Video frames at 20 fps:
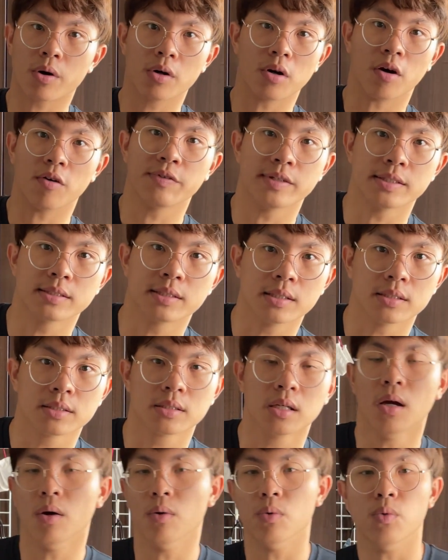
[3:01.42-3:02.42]
officers
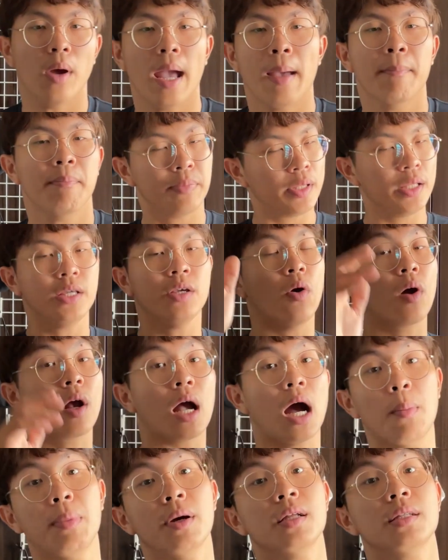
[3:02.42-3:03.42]
who empty your
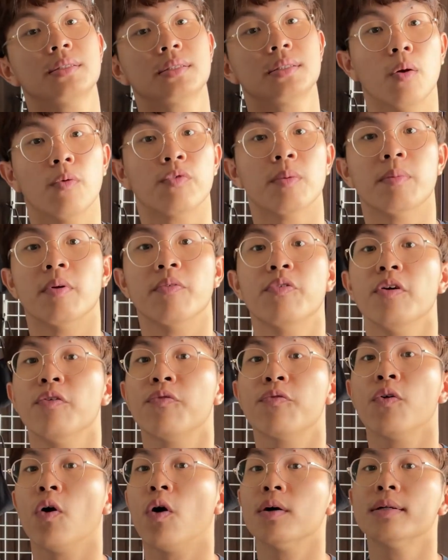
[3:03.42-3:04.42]
cupboards from the 5th
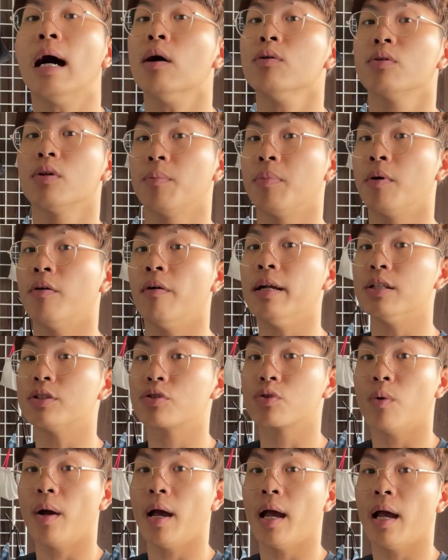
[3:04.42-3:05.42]
floor down to the parade
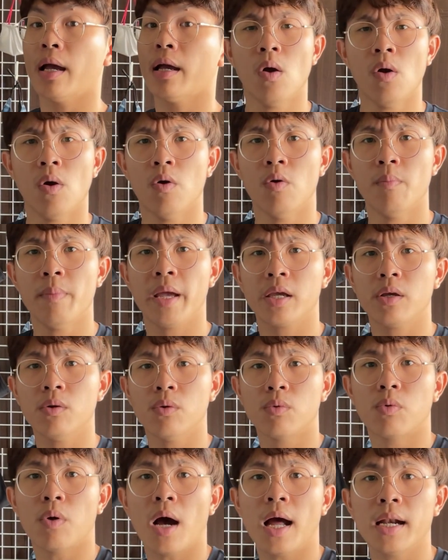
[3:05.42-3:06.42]
square, who make you
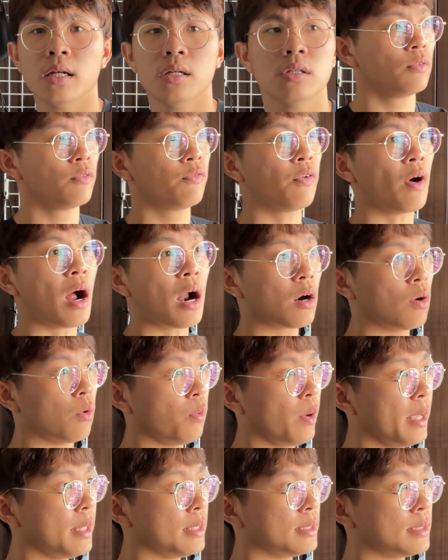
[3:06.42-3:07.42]
run far
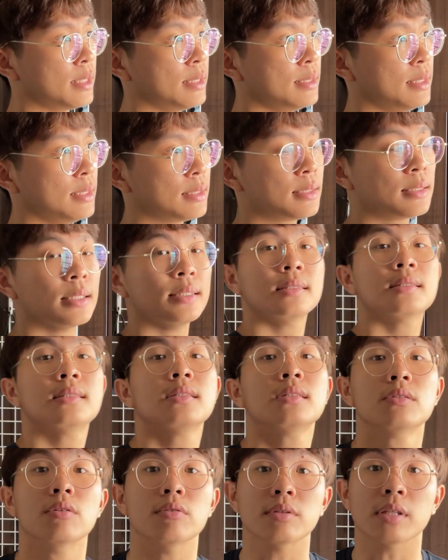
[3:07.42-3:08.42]
away into the distance
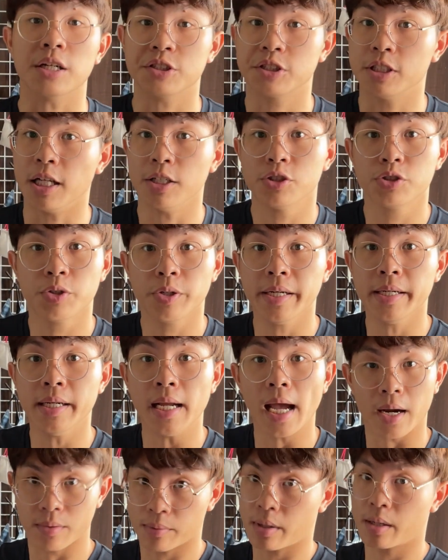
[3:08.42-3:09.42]
to touch that tree
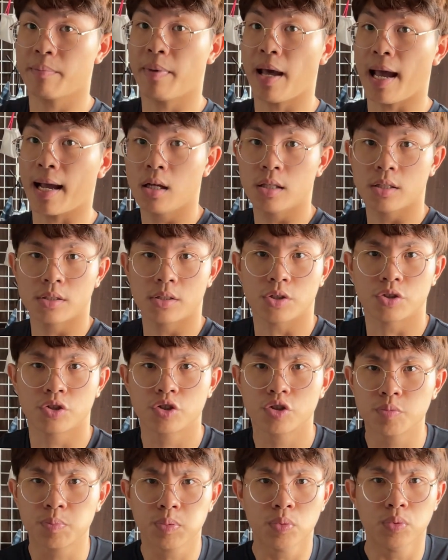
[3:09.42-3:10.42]
and run back. The
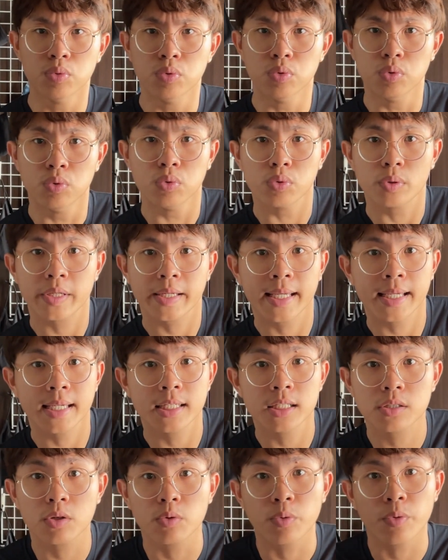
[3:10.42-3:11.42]

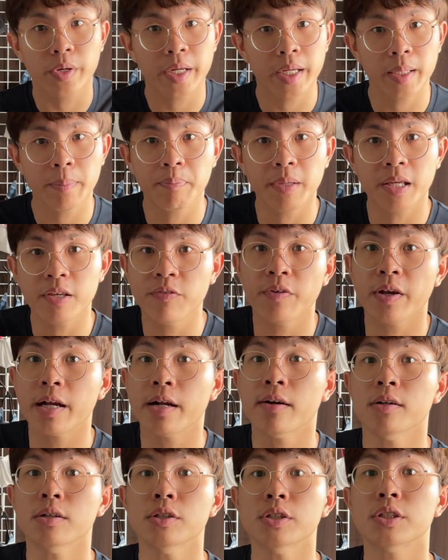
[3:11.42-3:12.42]
spooky, creepy
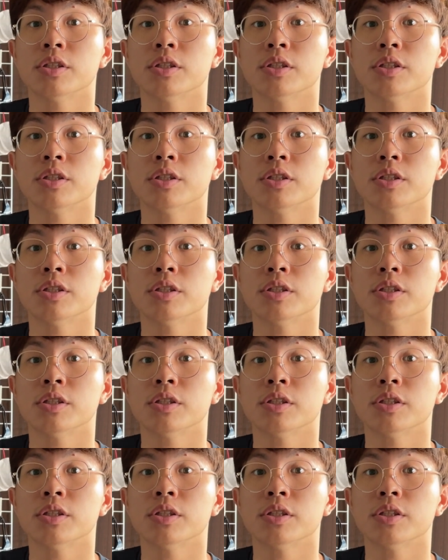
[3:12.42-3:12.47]
figures